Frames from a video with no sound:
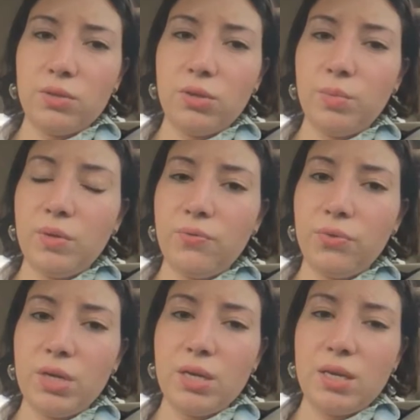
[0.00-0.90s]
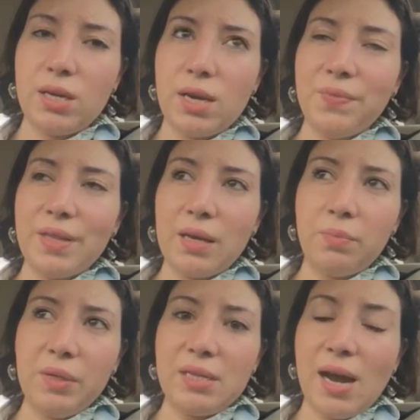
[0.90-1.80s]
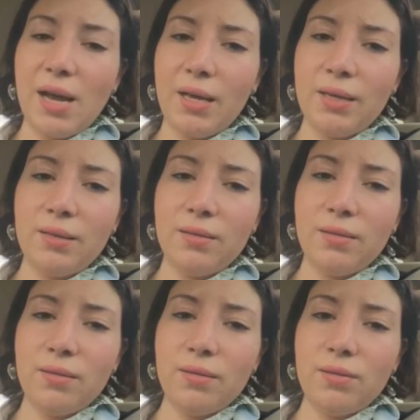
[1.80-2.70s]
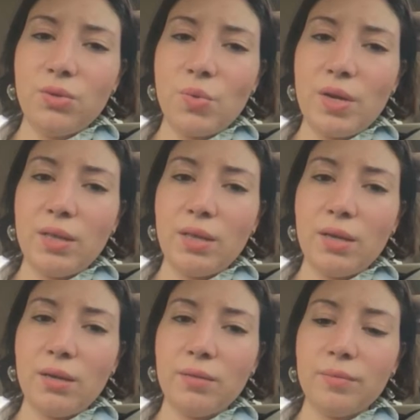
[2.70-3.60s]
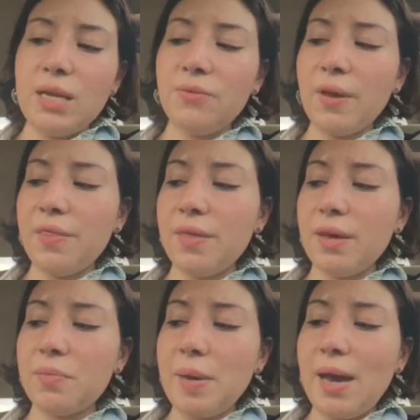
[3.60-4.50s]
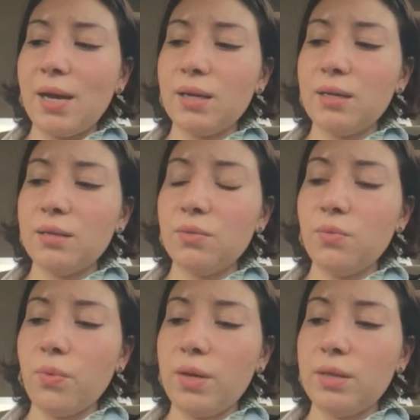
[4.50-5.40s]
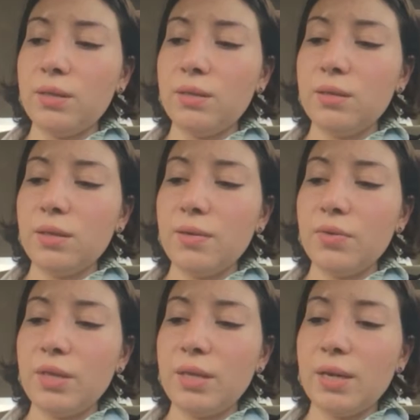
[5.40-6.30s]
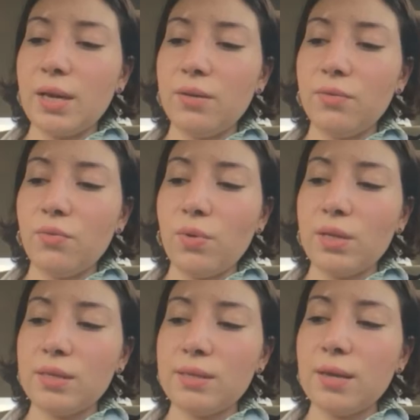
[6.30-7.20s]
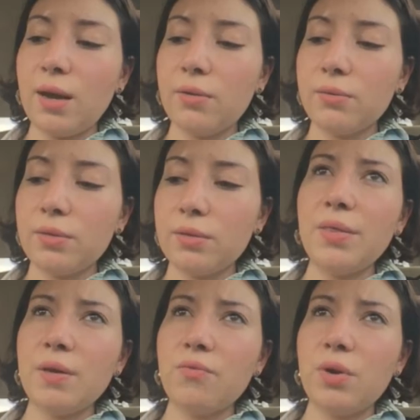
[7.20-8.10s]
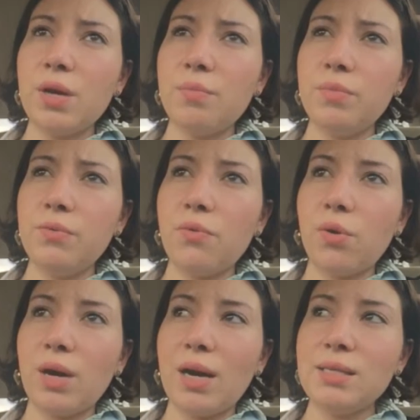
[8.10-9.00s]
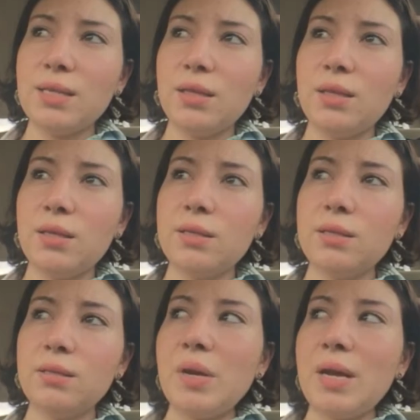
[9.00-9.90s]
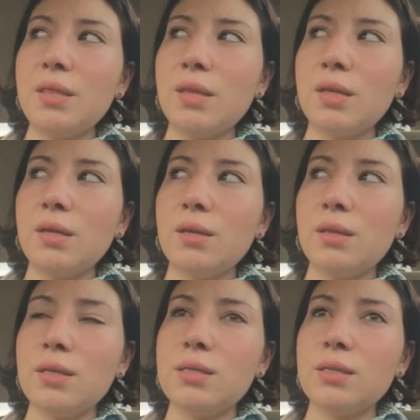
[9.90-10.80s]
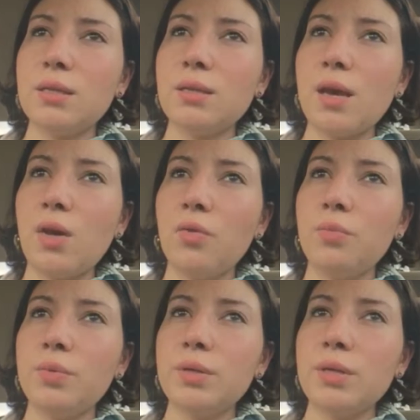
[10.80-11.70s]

to be free and not be tied to anything. And if I think back when everything kind of went south, I think for him before I said this, but I think this didn't help